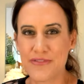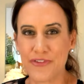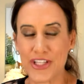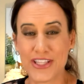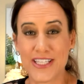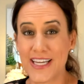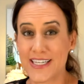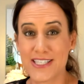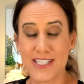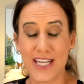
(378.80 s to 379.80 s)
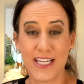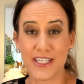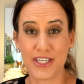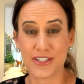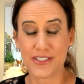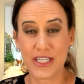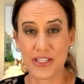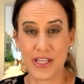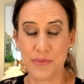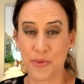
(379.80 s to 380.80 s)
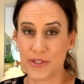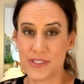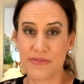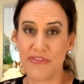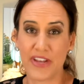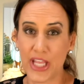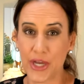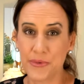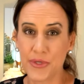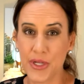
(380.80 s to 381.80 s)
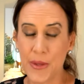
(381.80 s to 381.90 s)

for like the last 10 years, had the importance of video,